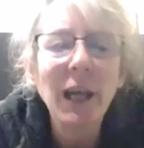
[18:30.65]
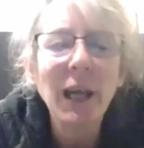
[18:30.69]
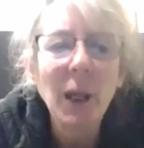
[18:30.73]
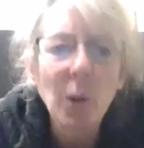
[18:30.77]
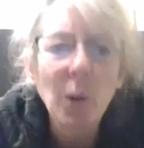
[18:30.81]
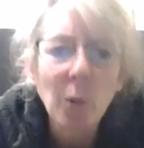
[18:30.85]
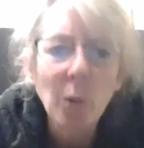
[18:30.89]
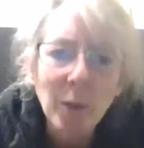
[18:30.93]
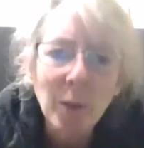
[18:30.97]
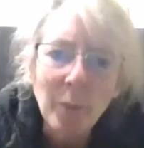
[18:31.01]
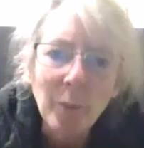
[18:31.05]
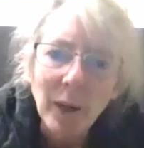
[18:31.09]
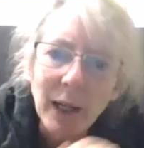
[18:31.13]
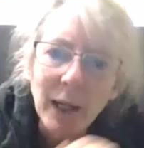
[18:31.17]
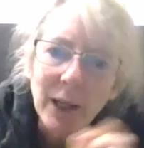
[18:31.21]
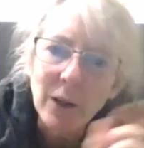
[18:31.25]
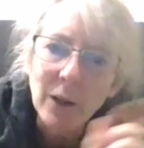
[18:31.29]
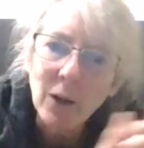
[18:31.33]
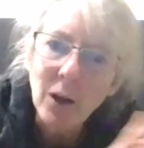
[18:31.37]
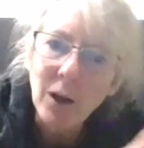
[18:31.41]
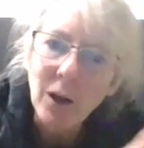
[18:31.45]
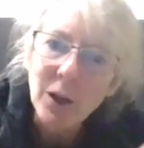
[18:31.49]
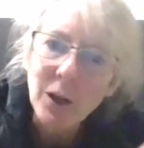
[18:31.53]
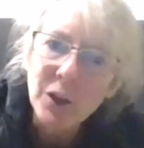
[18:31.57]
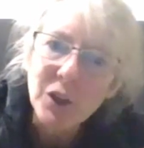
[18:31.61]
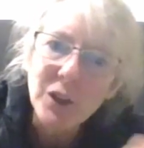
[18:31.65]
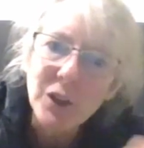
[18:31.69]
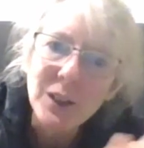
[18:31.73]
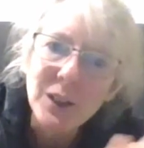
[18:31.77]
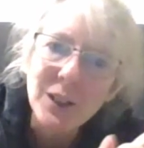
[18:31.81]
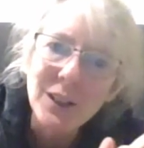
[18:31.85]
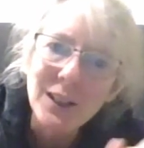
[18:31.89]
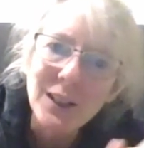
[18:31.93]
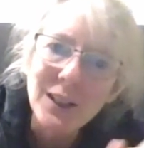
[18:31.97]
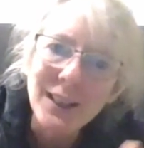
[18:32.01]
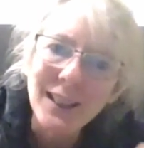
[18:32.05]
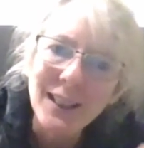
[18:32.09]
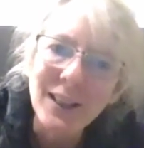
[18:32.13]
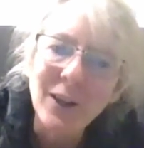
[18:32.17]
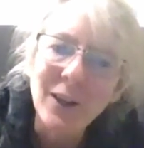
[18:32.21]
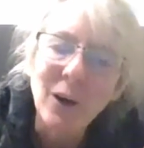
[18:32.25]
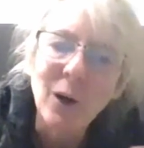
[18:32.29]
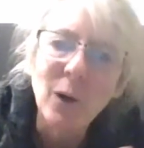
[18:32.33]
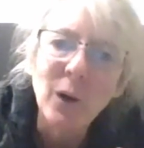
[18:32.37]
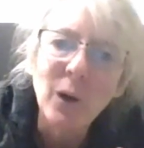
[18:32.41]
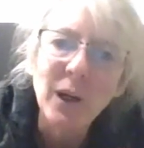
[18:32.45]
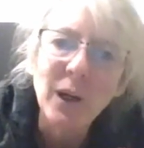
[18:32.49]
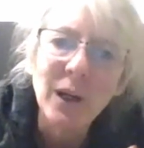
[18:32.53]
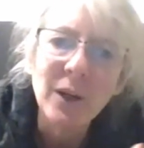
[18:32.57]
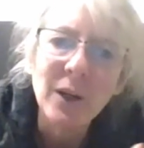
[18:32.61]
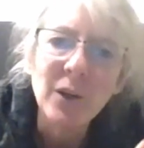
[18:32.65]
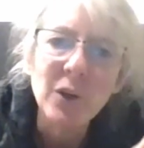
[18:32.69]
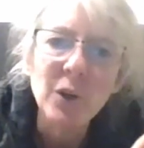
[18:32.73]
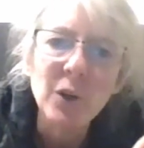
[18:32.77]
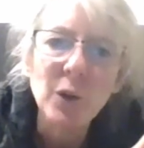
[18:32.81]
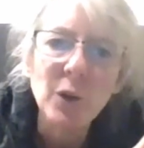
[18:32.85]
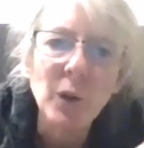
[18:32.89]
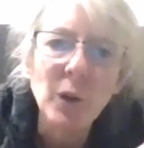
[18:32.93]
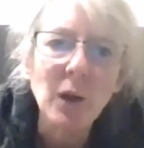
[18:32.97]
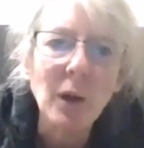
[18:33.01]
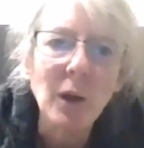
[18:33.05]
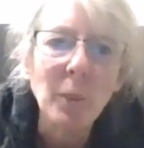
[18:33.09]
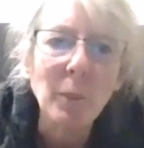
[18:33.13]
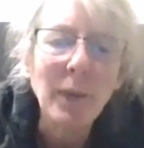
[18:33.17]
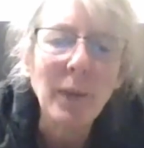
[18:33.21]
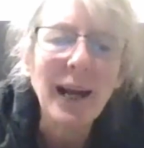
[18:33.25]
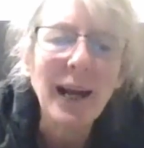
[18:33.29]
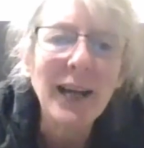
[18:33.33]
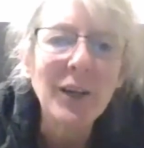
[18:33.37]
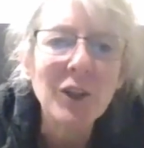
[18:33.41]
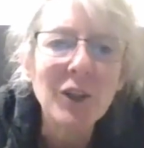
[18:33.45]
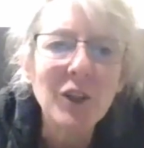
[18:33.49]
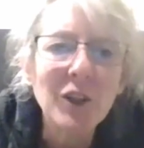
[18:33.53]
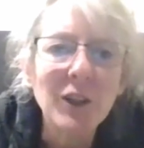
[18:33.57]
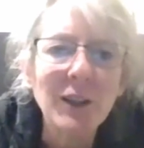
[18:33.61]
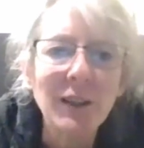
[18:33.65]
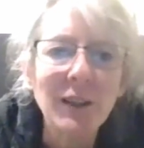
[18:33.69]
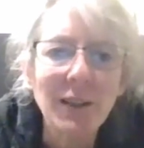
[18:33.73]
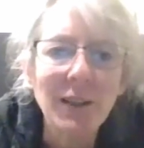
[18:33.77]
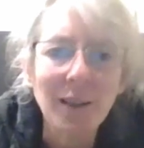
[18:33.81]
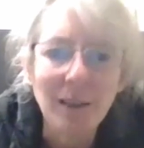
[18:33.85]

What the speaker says: we might consciously orient to compassion,